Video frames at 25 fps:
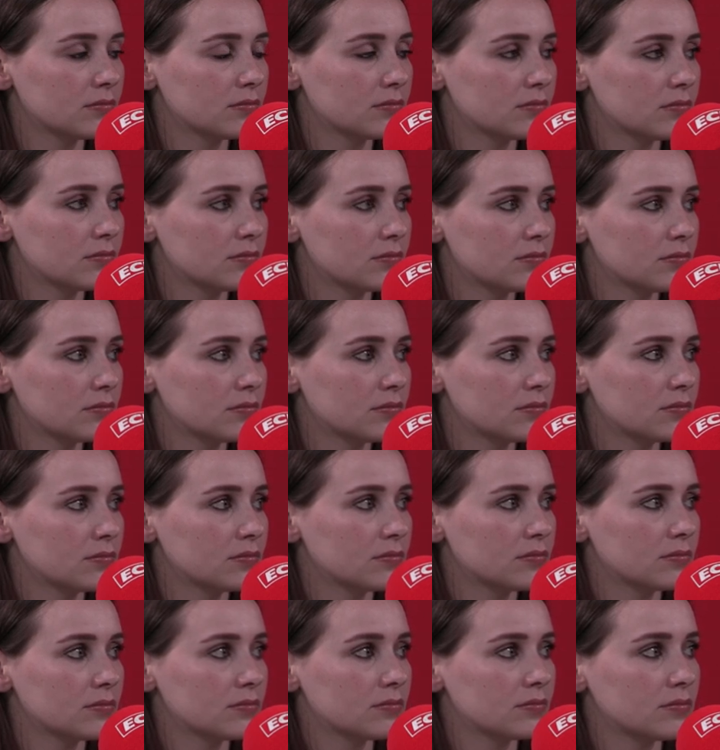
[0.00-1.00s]

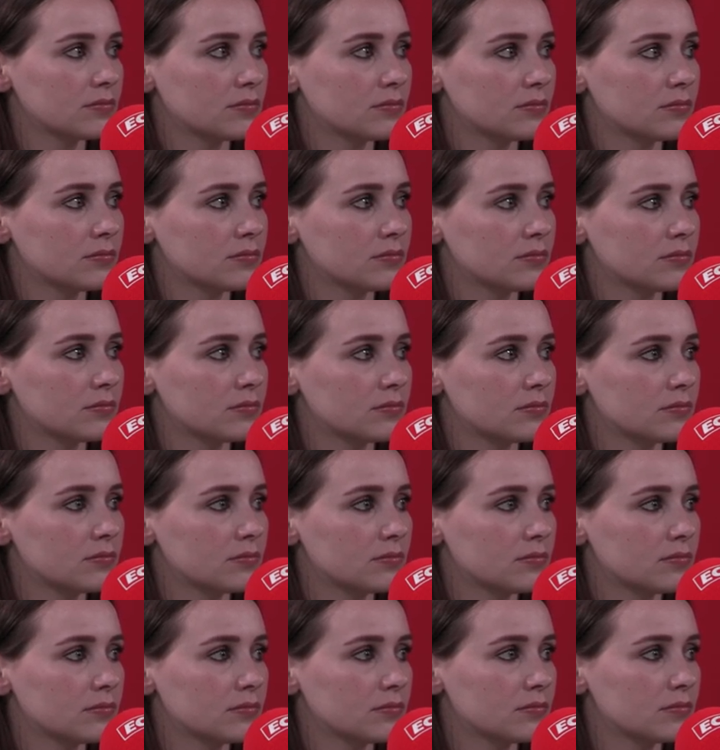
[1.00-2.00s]

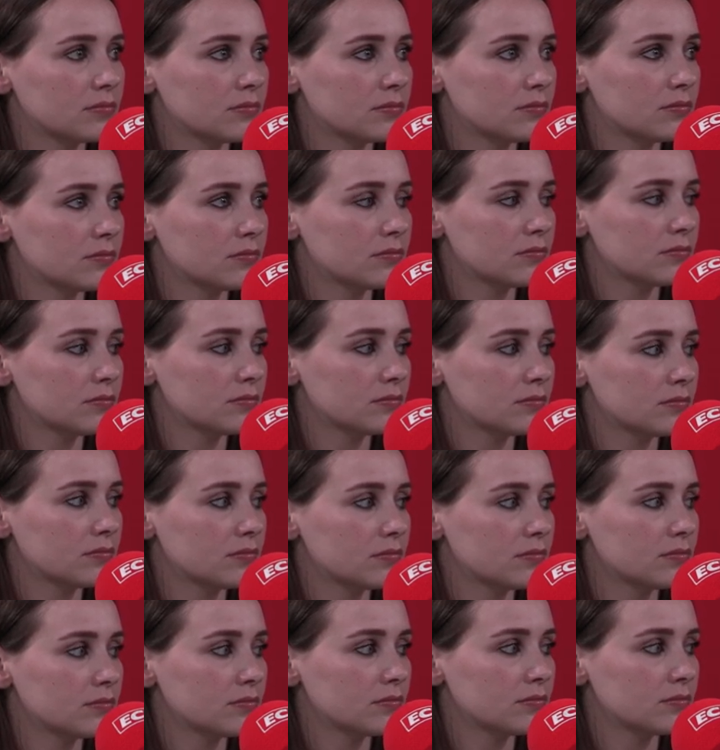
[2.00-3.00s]

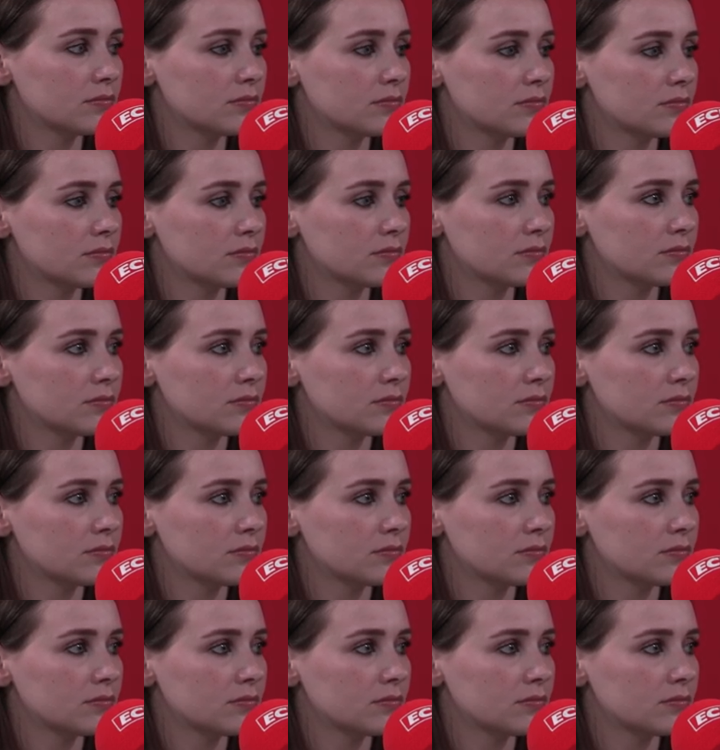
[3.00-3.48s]
No words are spoken by the person on screen.